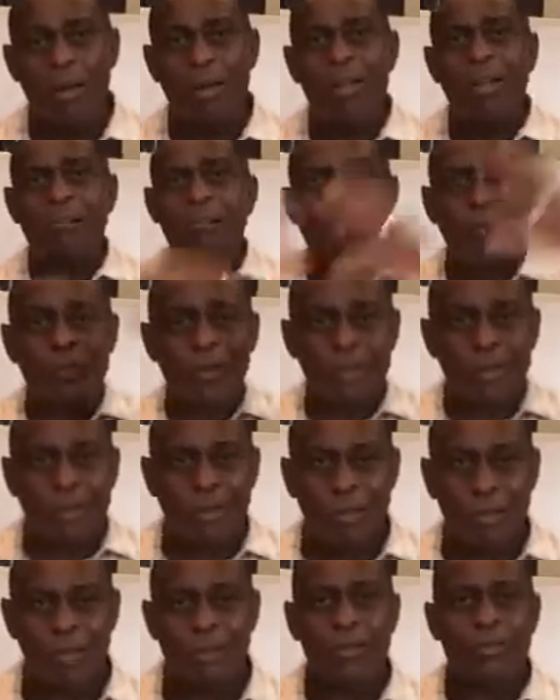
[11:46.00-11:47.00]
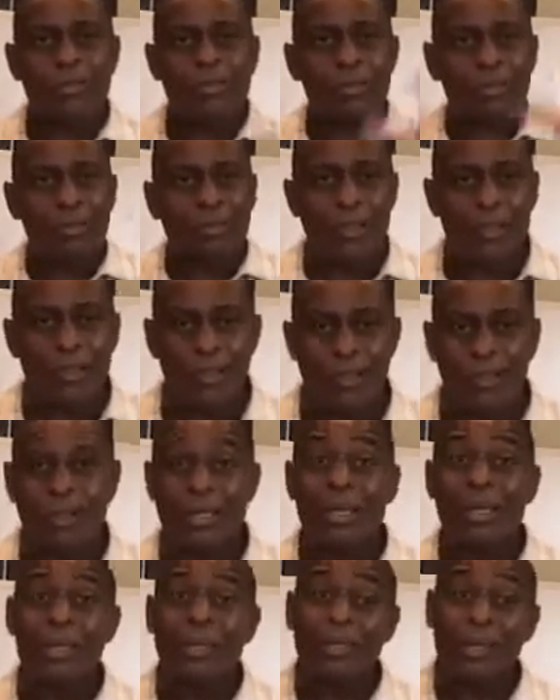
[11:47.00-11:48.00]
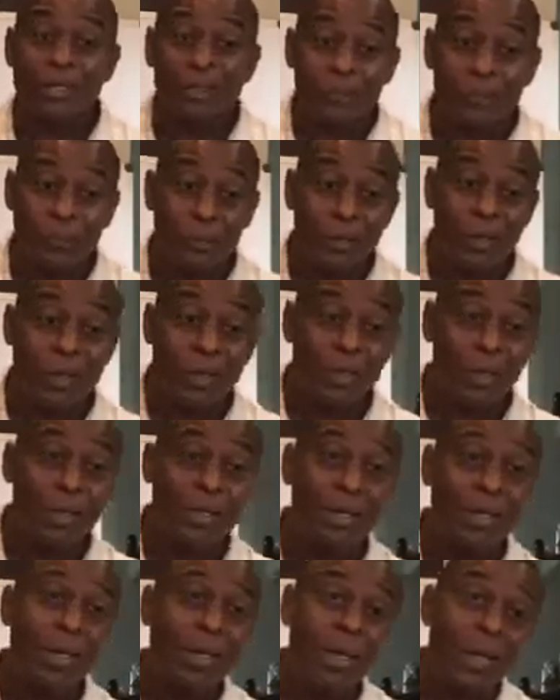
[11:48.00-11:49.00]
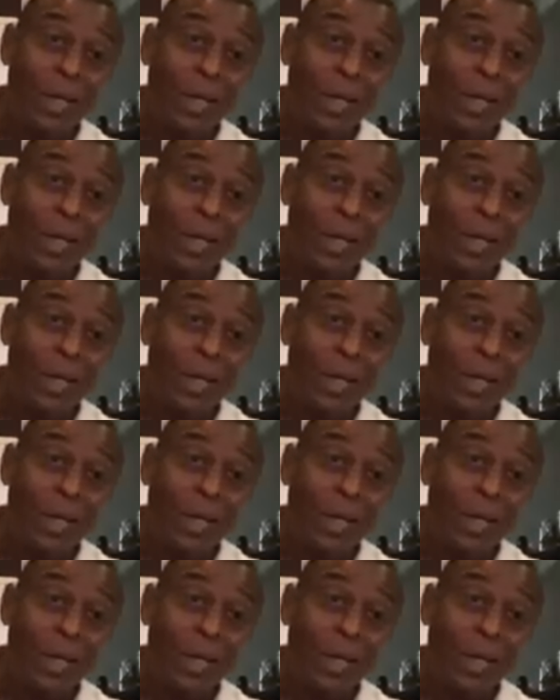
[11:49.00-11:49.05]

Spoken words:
putting all of this together, that's where I